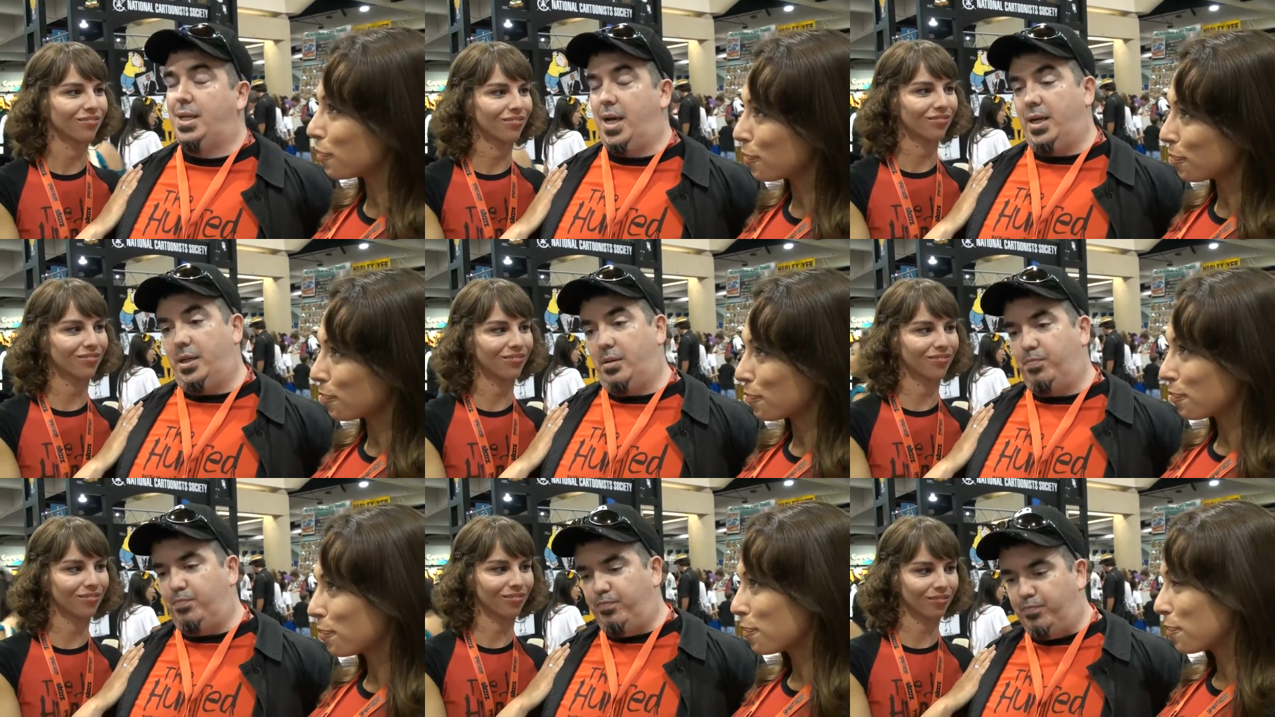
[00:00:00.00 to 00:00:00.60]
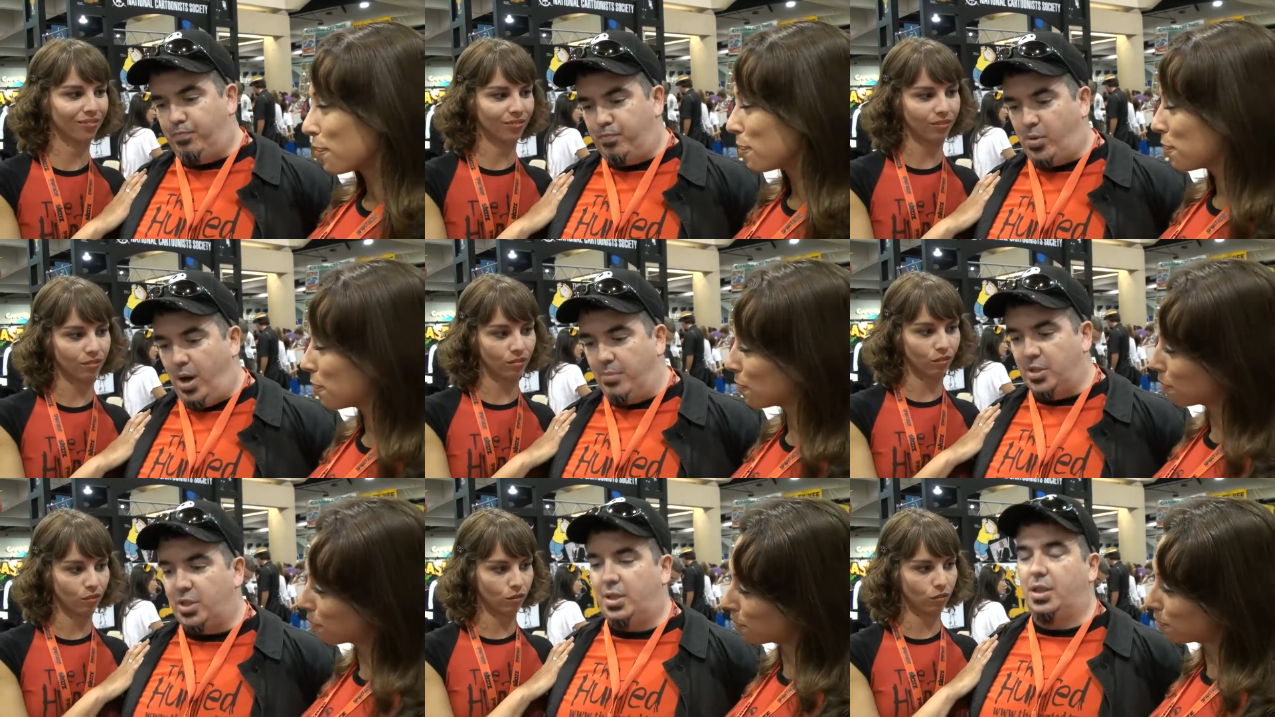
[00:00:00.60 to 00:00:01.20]
Speaker 1: kind of
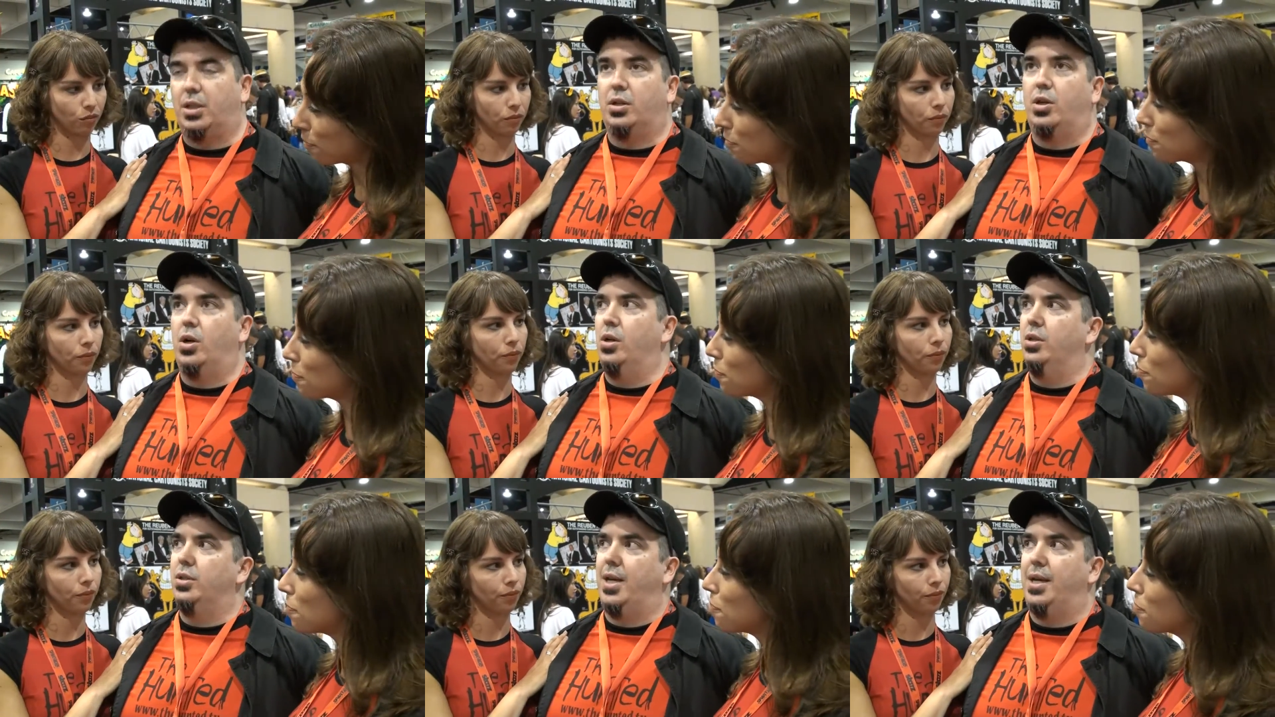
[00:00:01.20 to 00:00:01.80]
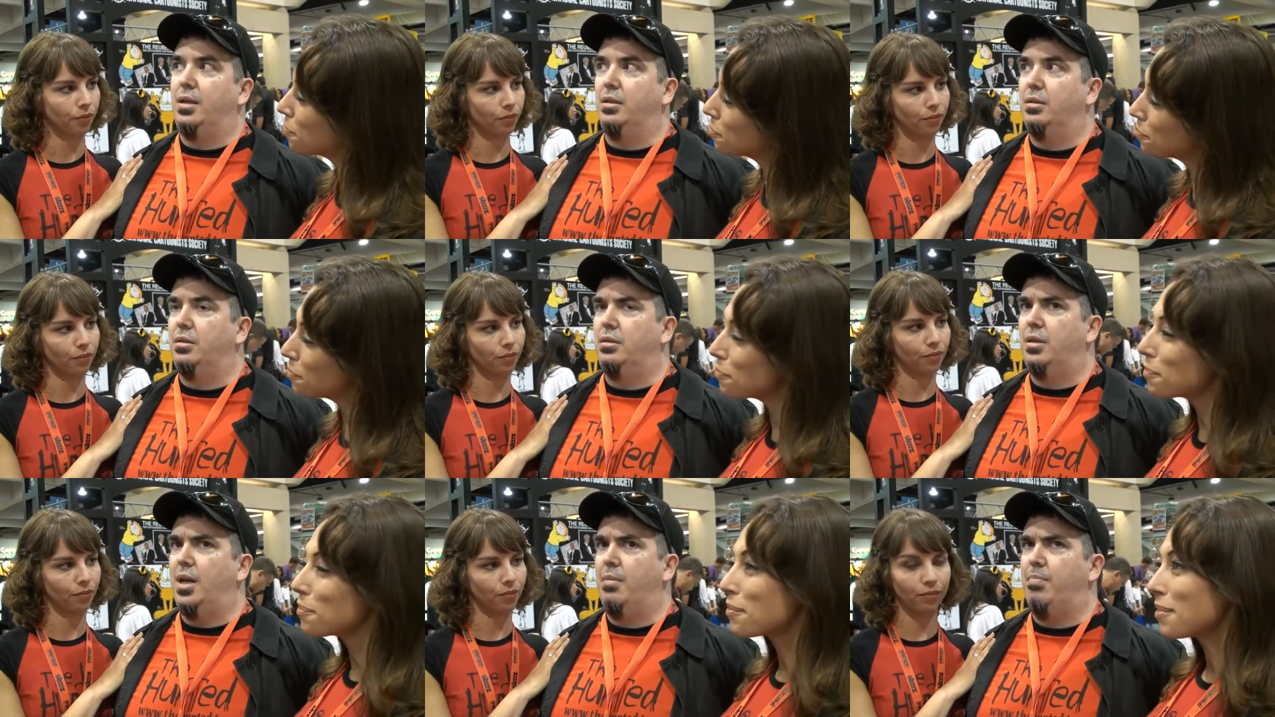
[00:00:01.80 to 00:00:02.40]
promised the girls I
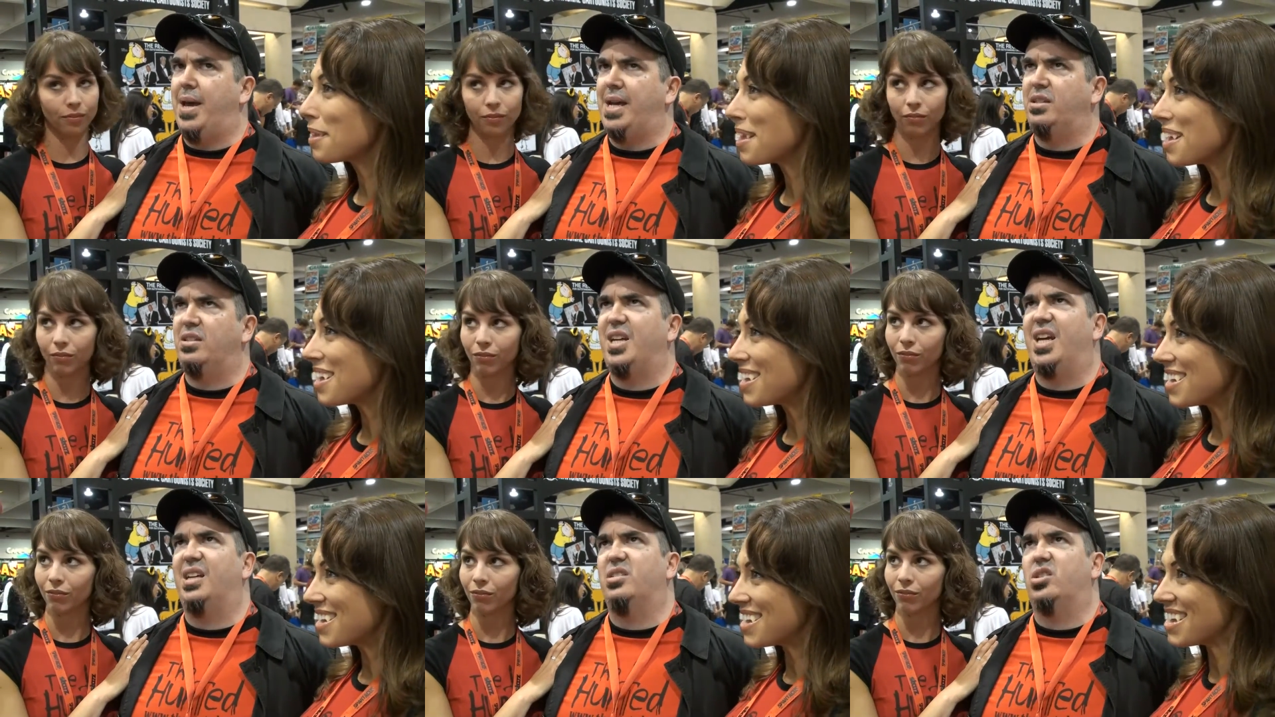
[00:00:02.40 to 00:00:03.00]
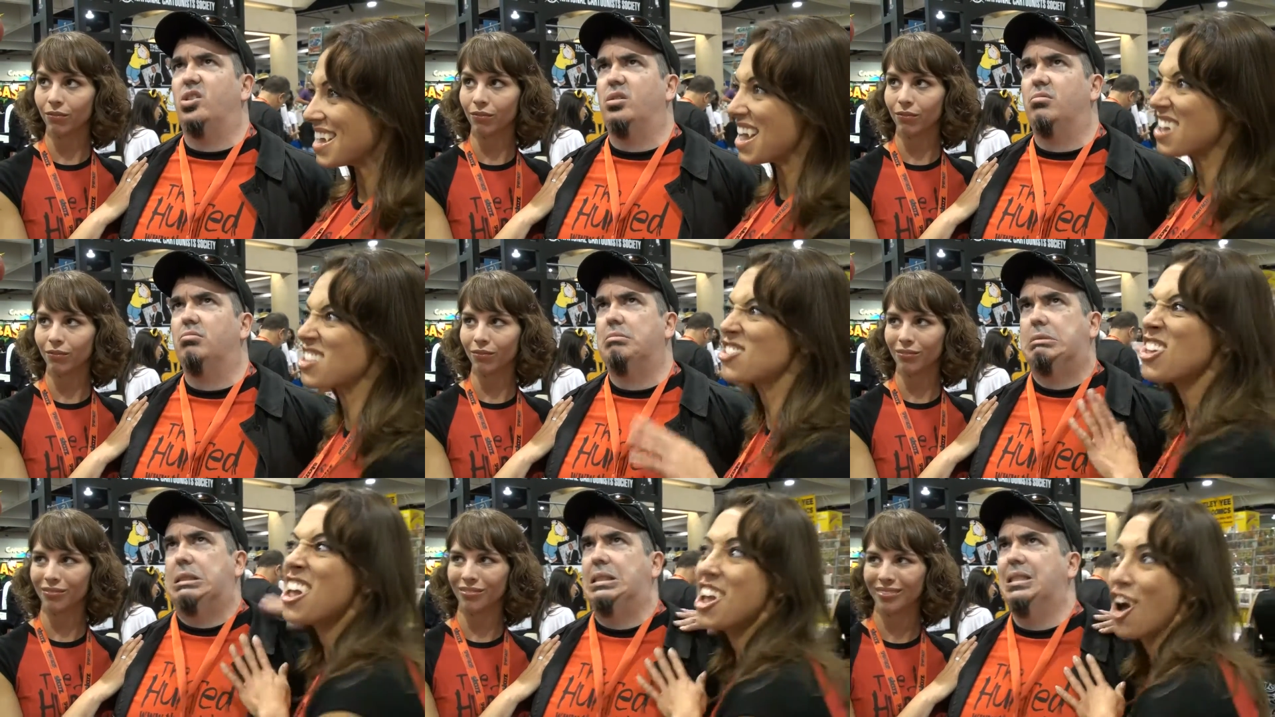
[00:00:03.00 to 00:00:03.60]
could get them backstage.
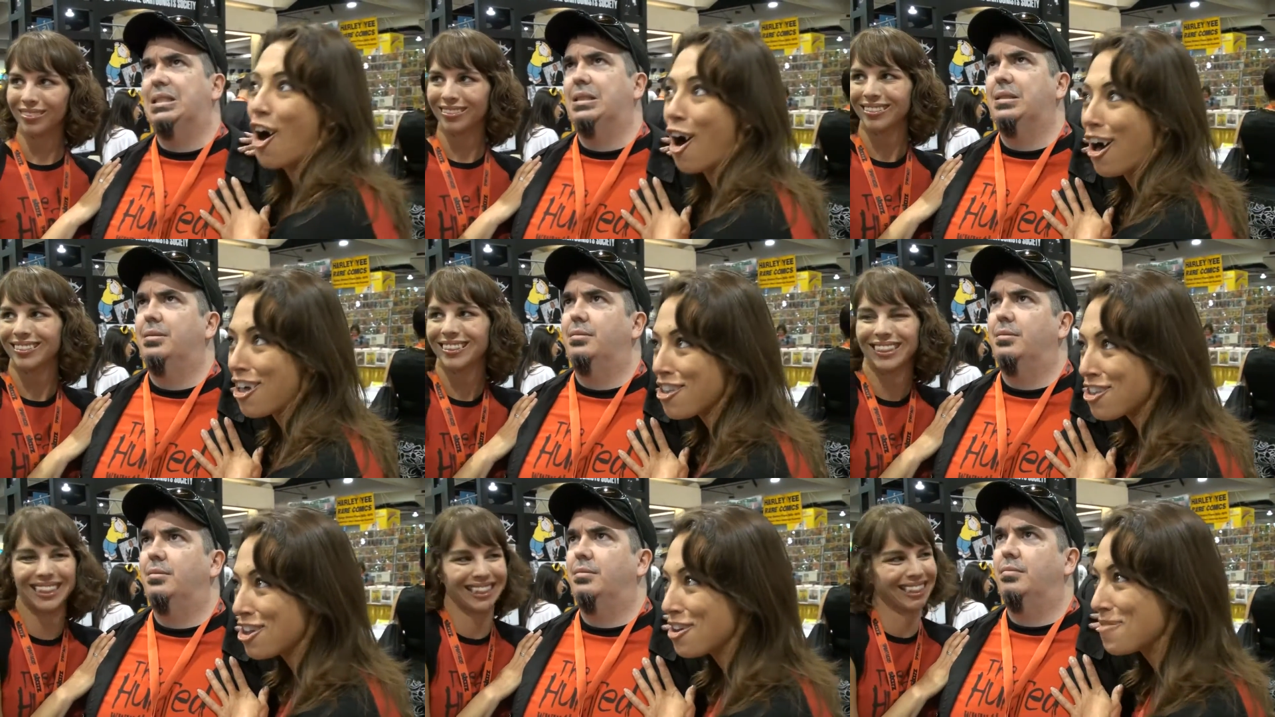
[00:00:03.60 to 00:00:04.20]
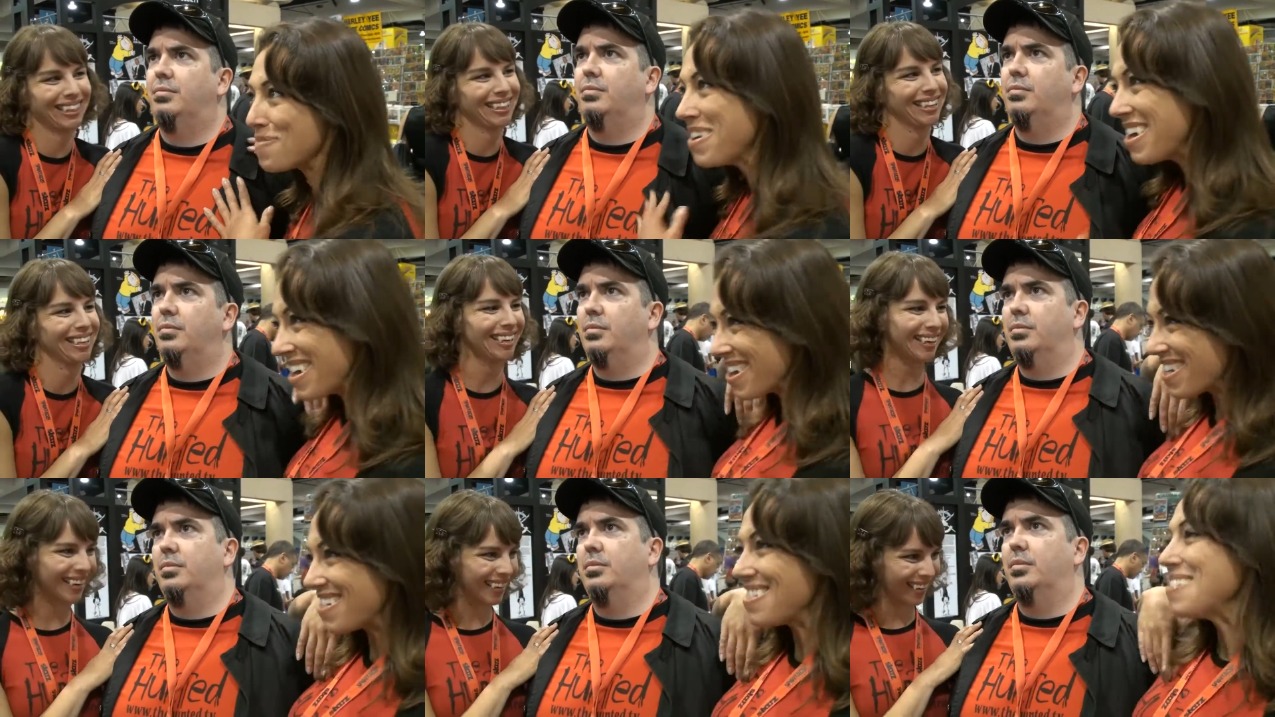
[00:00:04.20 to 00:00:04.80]
Speaker 2: Isn't he awesome?
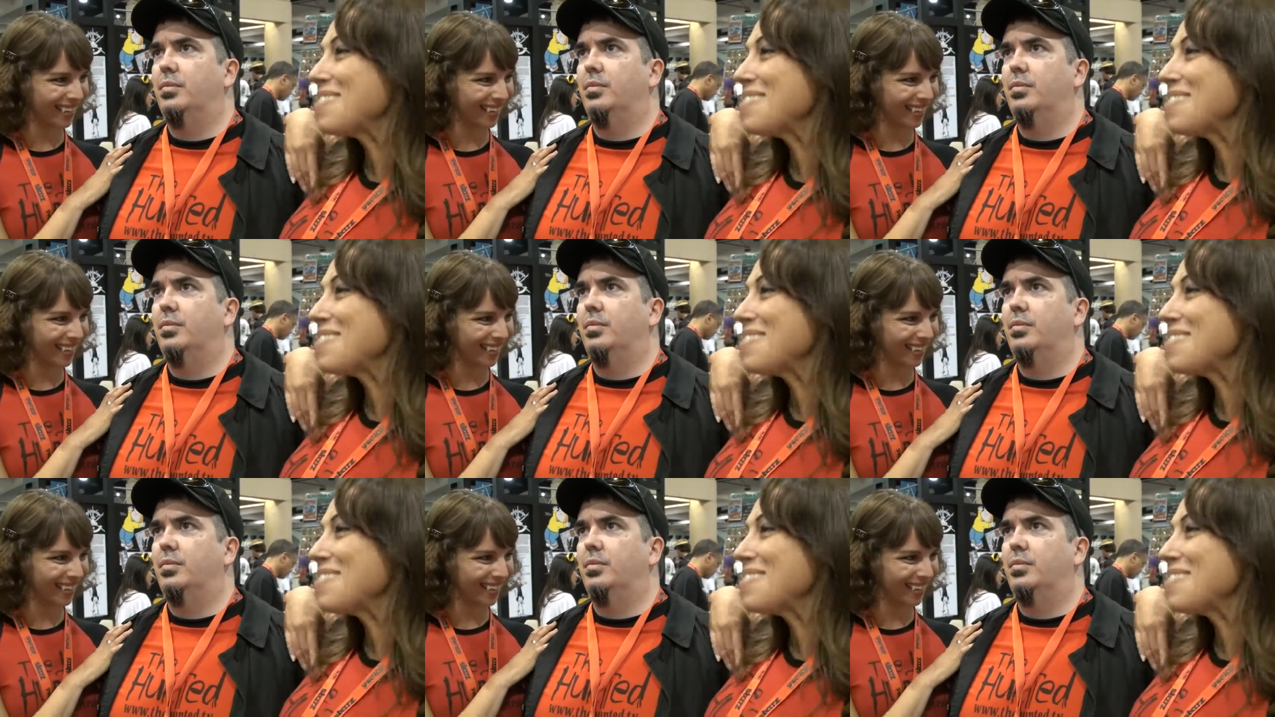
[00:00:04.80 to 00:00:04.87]
Yeah,